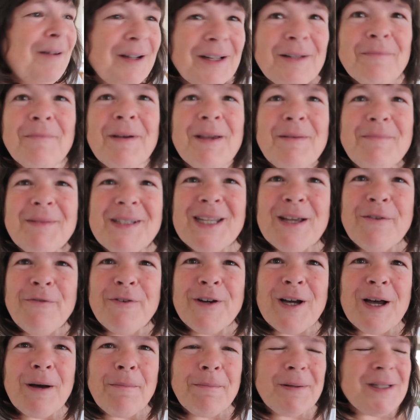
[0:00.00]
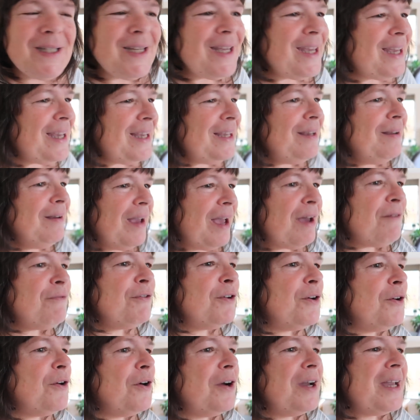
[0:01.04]
I'm going to make myself a cup of tea. I
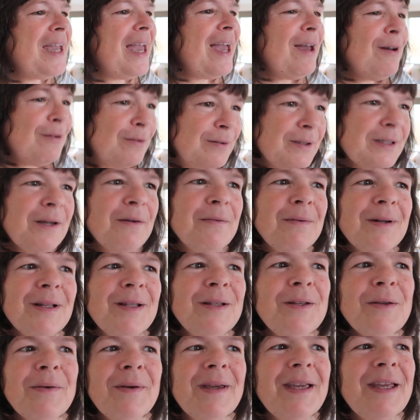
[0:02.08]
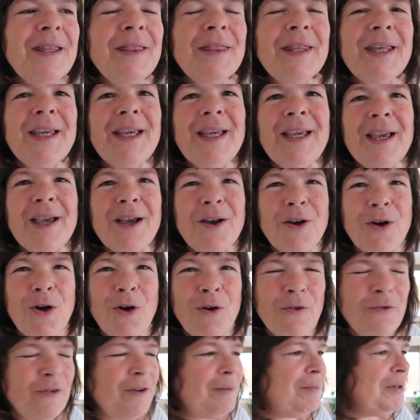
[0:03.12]
haven't got a kettle, so I'm going to do it in the
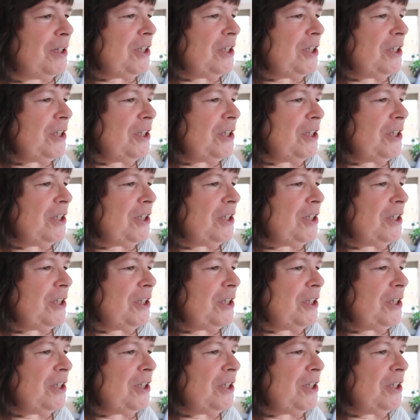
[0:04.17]
coffee